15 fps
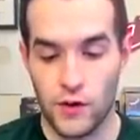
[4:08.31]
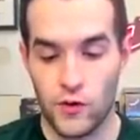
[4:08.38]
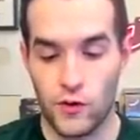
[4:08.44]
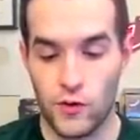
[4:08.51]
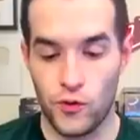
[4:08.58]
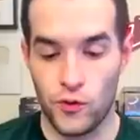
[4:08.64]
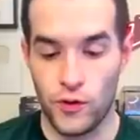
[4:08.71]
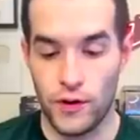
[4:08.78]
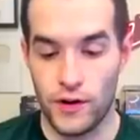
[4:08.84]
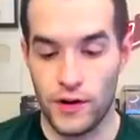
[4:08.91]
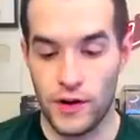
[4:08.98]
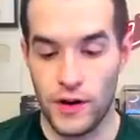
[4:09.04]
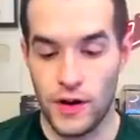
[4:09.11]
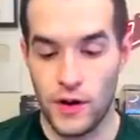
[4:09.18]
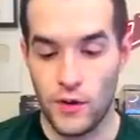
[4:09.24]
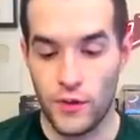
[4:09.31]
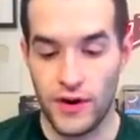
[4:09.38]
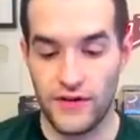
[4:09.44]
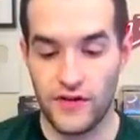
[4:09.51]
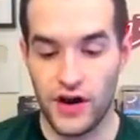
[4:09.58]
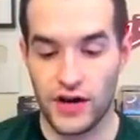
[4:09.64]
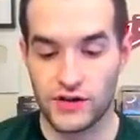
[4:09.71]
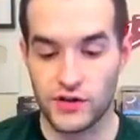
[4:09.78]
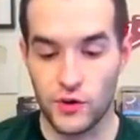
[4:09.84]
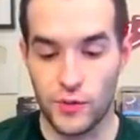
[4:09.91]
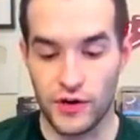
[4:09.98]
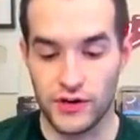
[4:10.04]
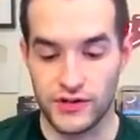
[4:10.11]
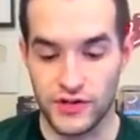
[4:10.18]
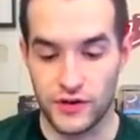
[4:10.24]
Whew. We have an
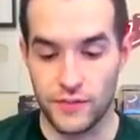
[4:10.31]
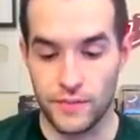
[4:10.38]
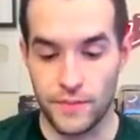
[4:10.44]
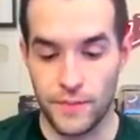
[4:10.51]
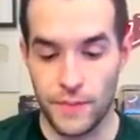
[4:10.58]
Octoburser.